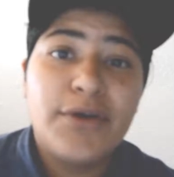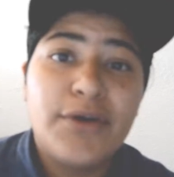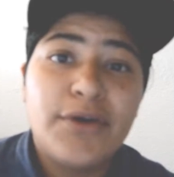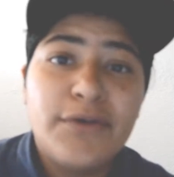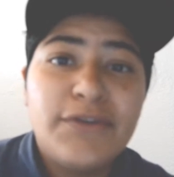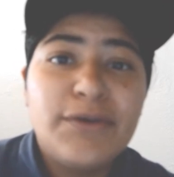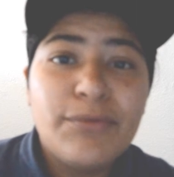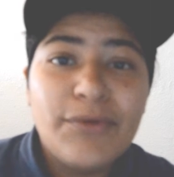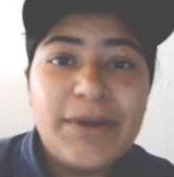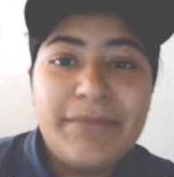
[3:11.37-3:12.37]
A few
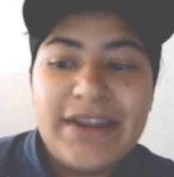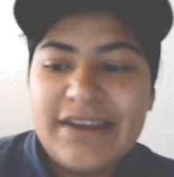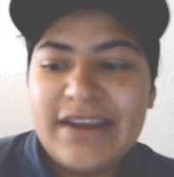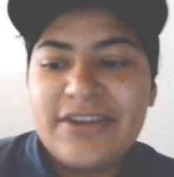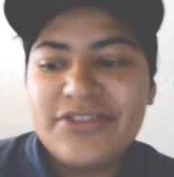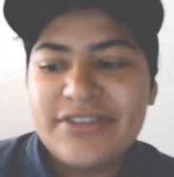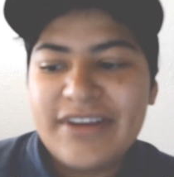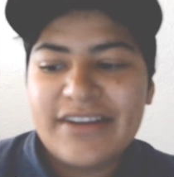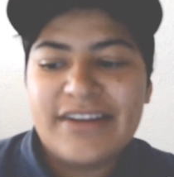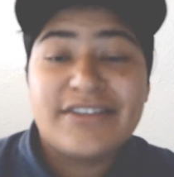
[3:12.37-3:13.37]
remediation
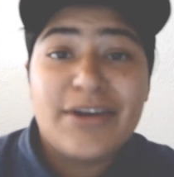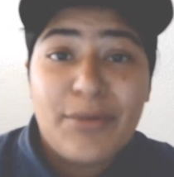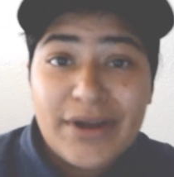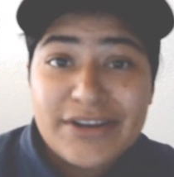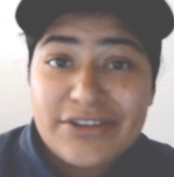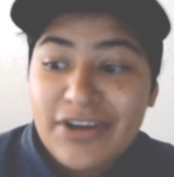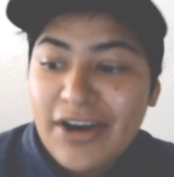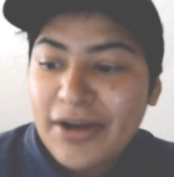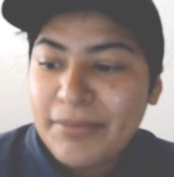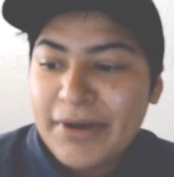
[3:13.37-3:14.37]
techniques I wanted to
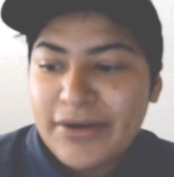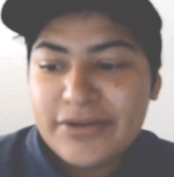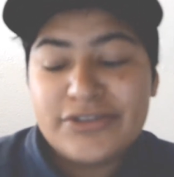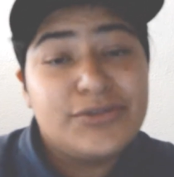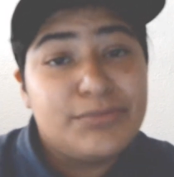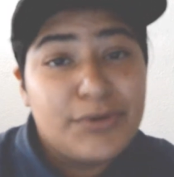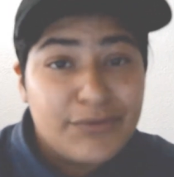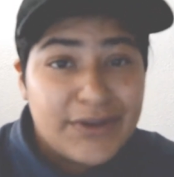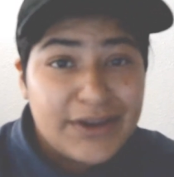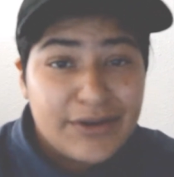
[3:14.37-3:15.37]
talk about to
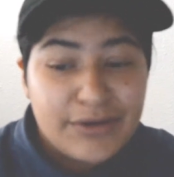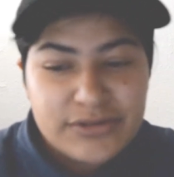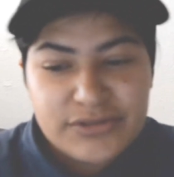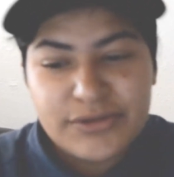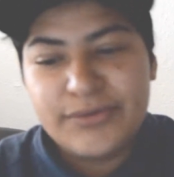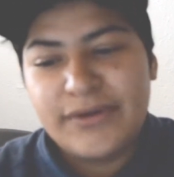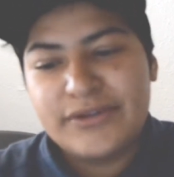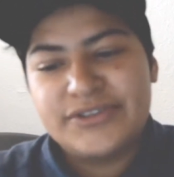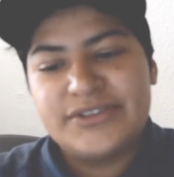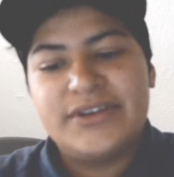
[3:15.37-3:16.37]
prevent coastal
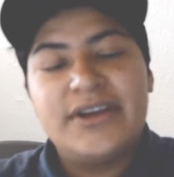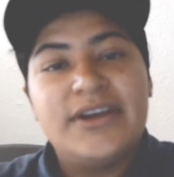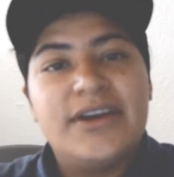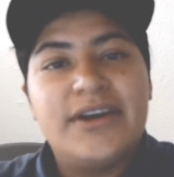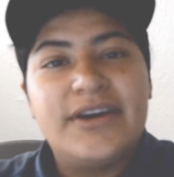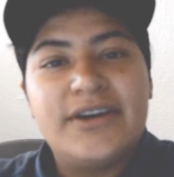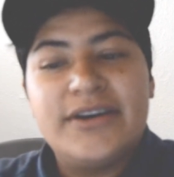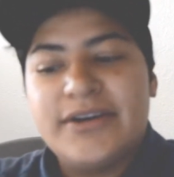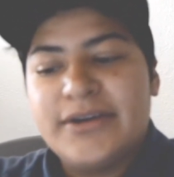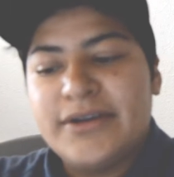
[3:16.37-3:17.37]
erosion.
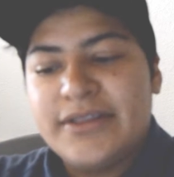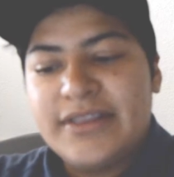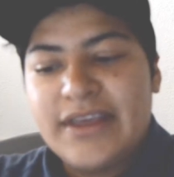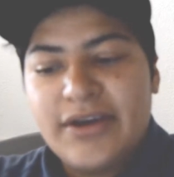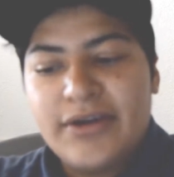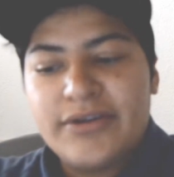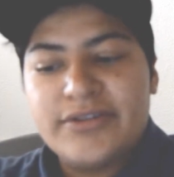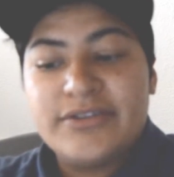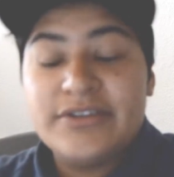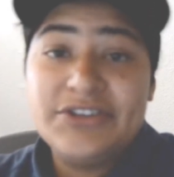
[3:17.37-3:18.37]

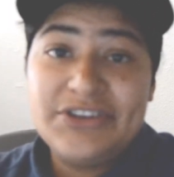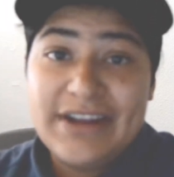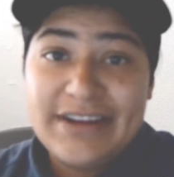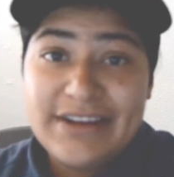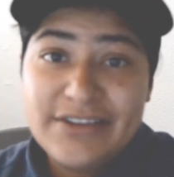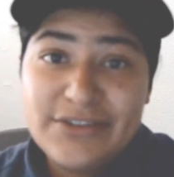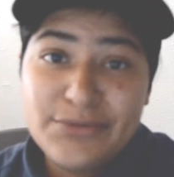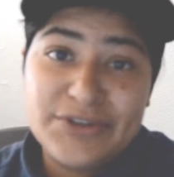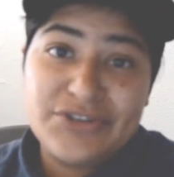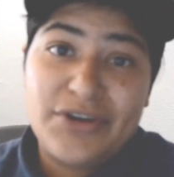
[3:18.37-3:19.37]
There's jetties,
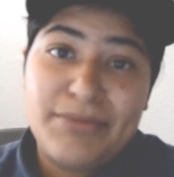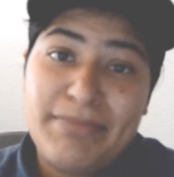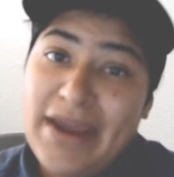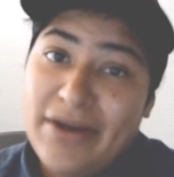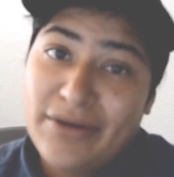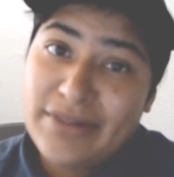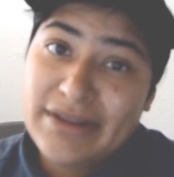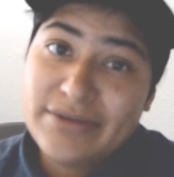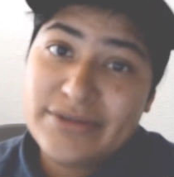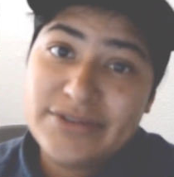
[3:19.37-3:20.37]
which are
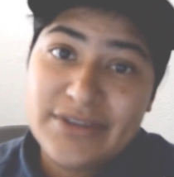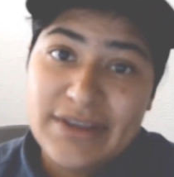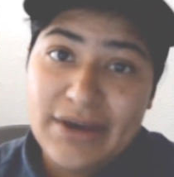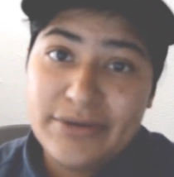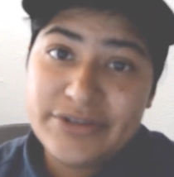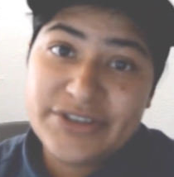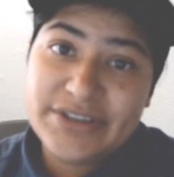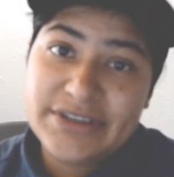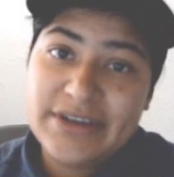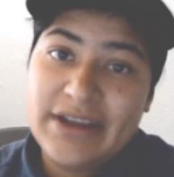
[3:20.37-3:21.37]
parallel to the
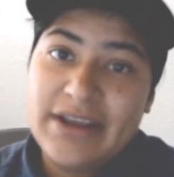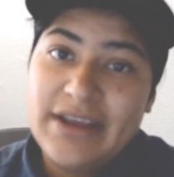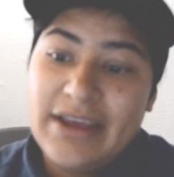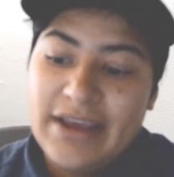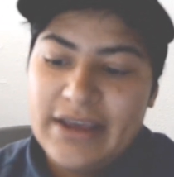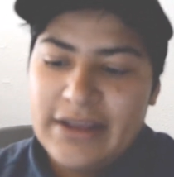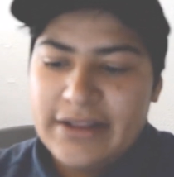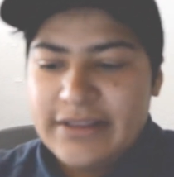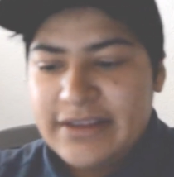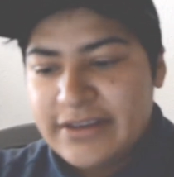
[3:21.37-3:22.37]
ocean,
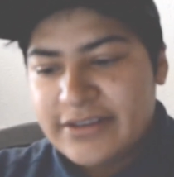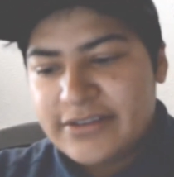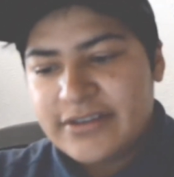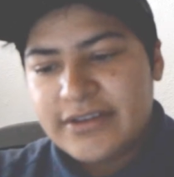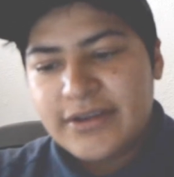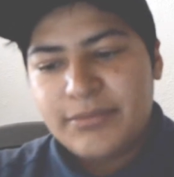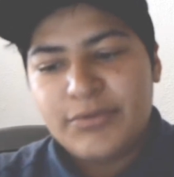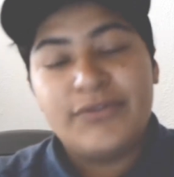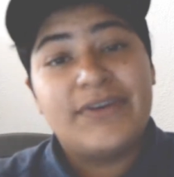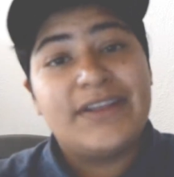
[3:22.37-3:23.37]
and these
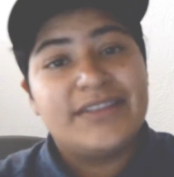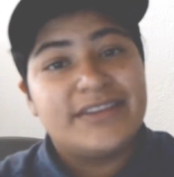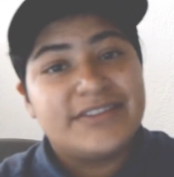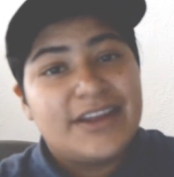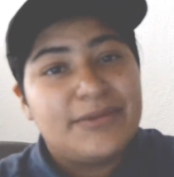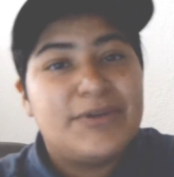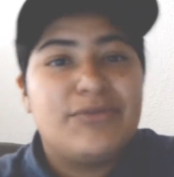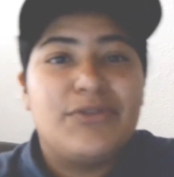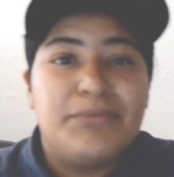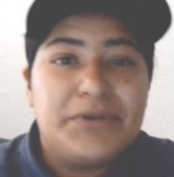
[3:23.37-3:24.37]
prevent the sediment
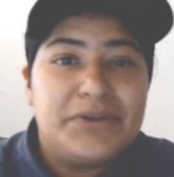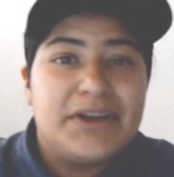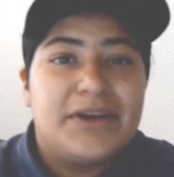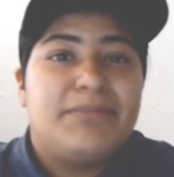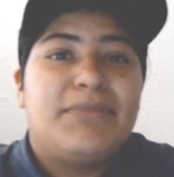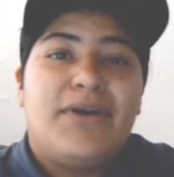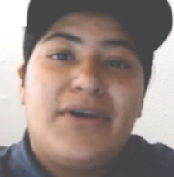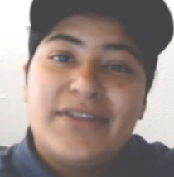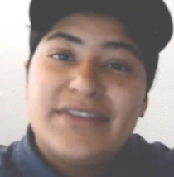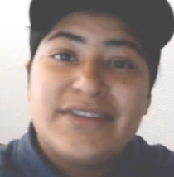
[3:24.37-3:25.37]
from building up
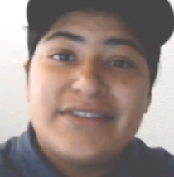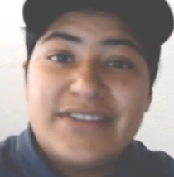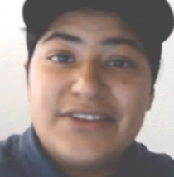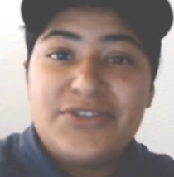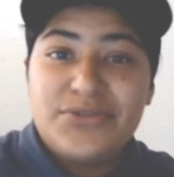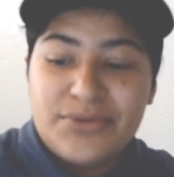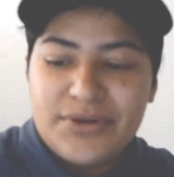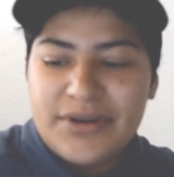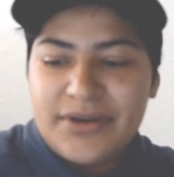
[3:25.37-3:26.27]
on the seashore.